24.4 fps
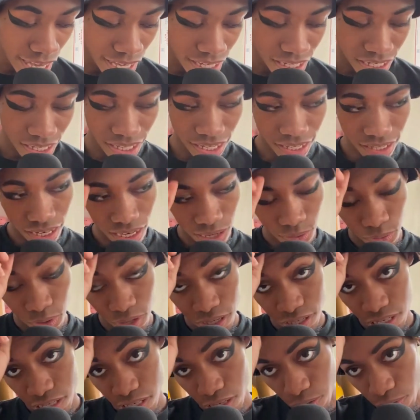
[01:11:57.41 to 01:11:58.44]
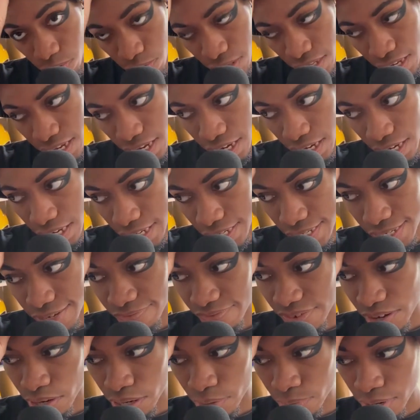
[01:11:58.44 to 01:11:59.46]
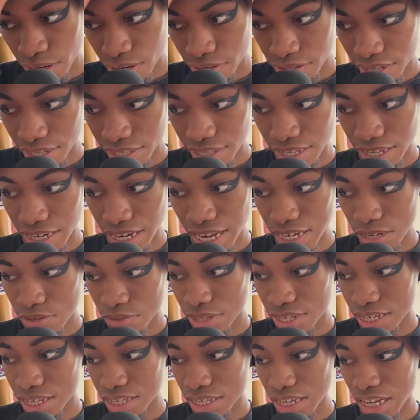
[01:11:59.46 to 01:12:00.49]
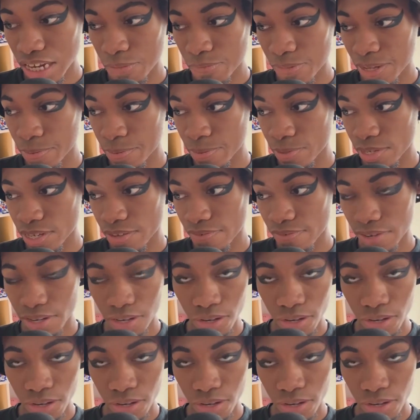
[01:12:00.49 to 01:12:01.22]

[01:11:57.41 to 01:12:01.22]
thing that I want to show that is a very rare thing that I don't think a lot of people even know